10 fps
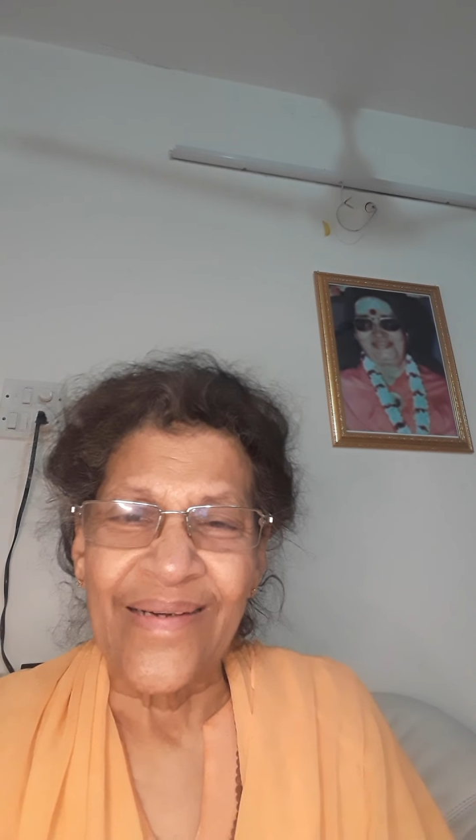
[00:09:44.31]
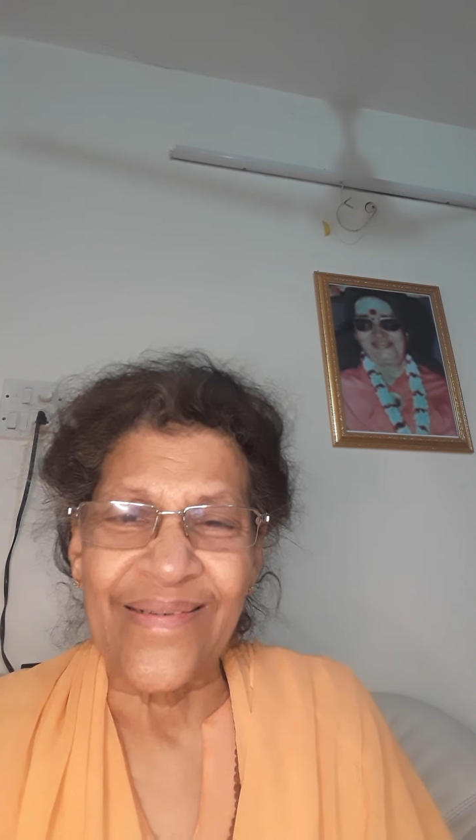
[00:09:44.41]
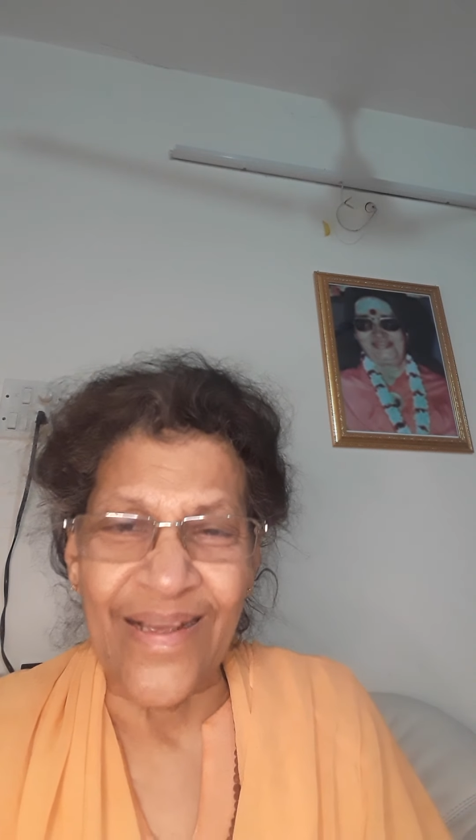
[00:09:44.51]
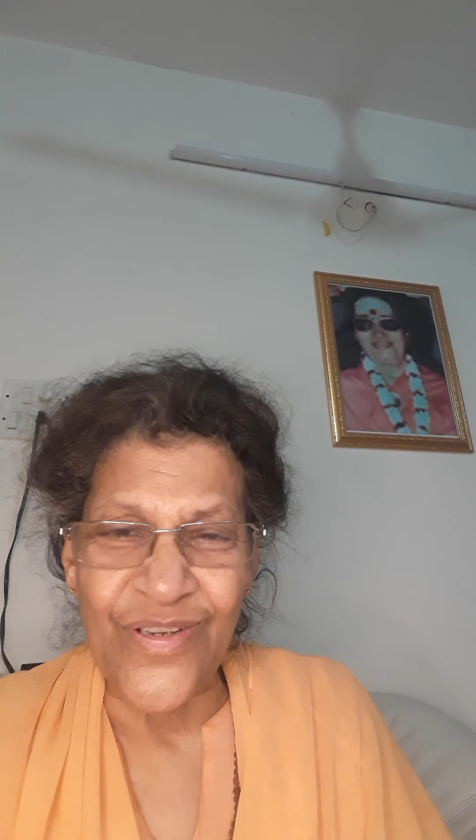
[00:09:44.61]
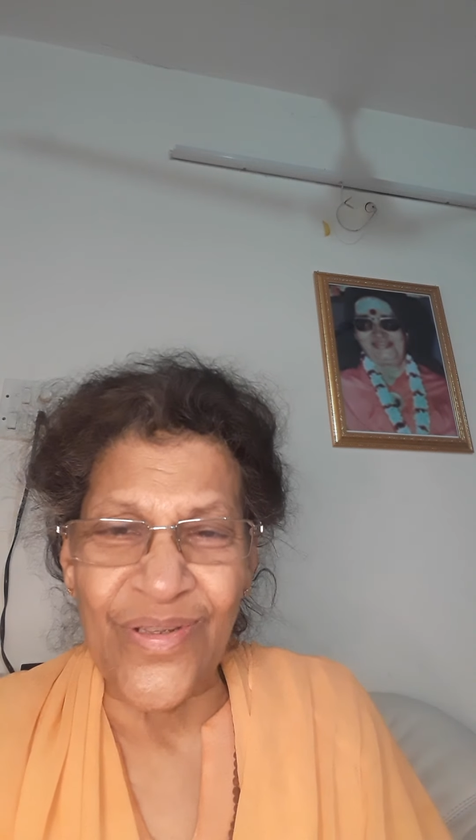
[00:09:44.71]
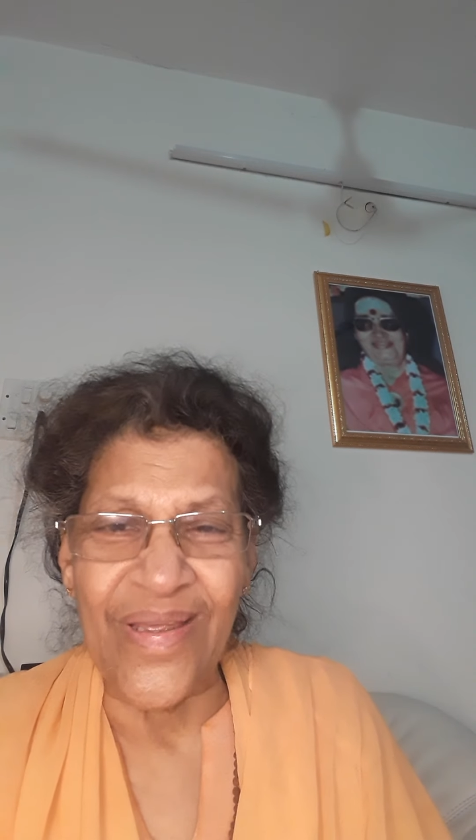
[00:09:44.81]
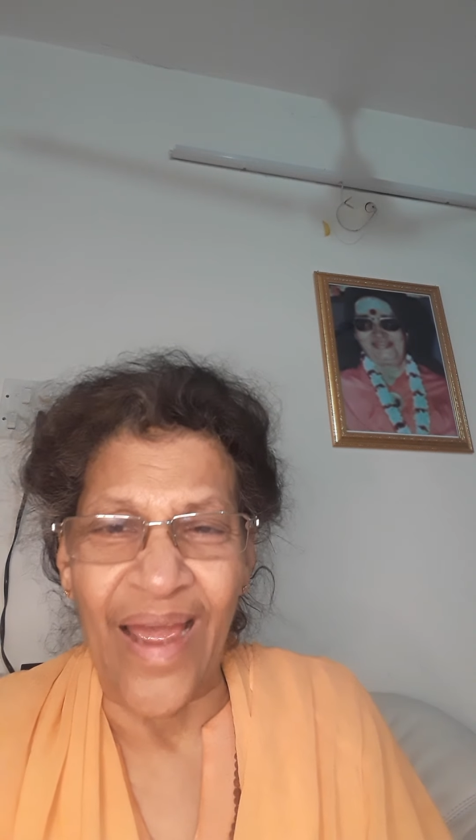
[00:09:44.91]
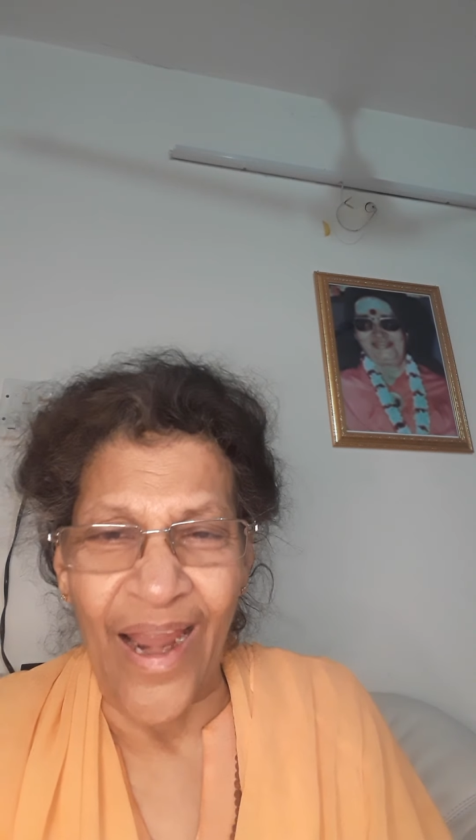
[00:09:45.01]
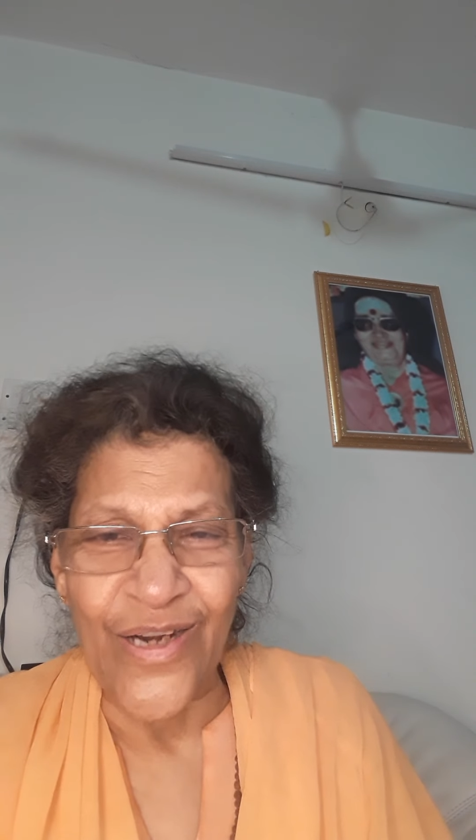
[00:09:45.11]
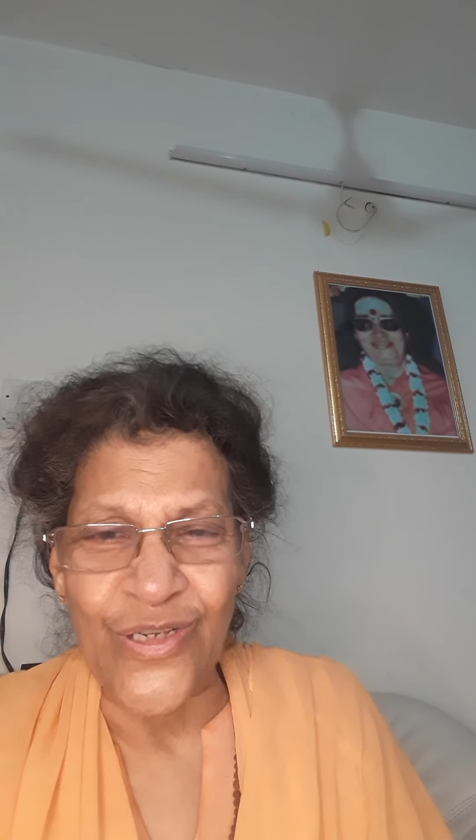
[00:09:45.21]
touch the
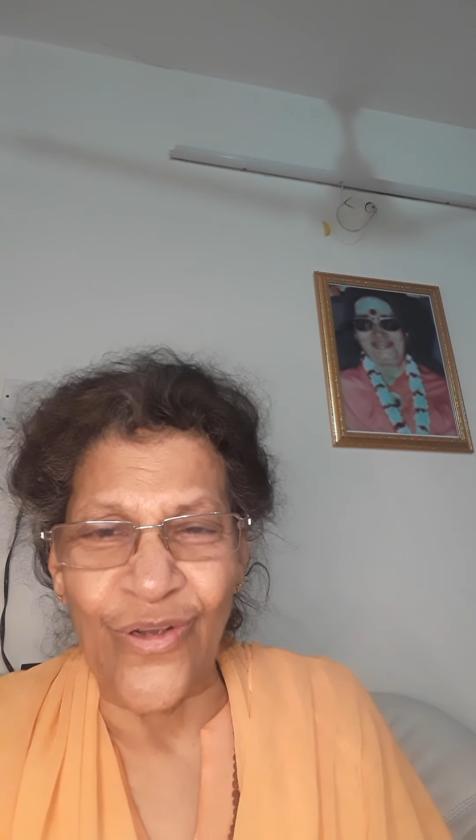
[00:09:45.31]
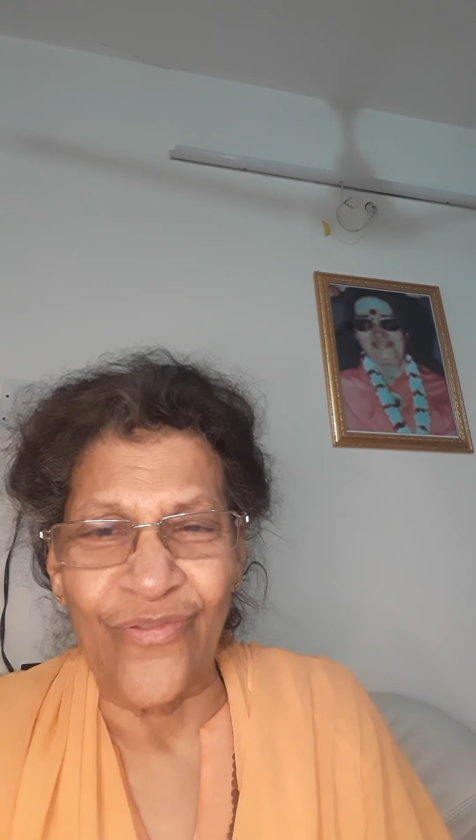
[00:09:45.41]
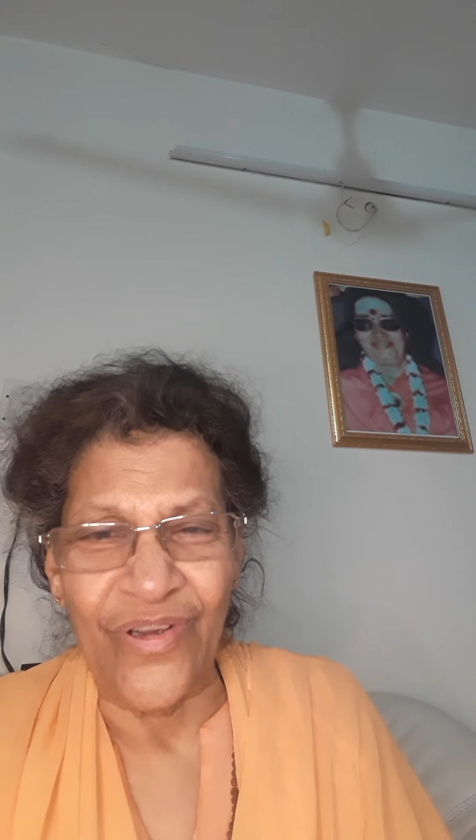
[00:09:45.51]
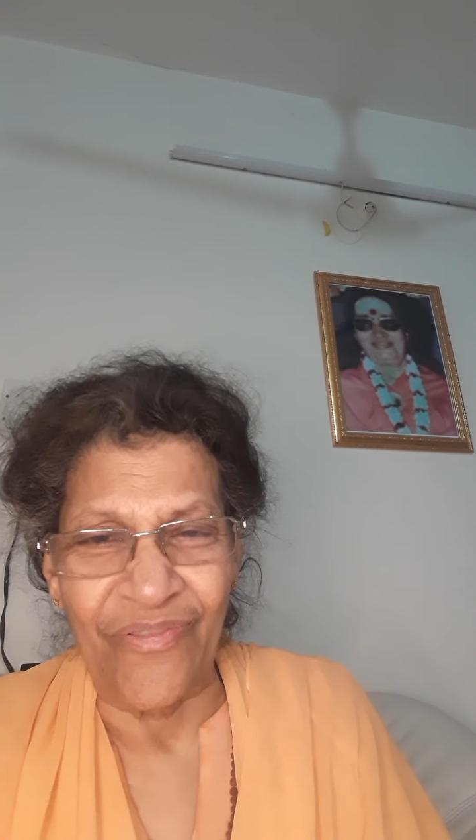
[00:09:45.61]
heights of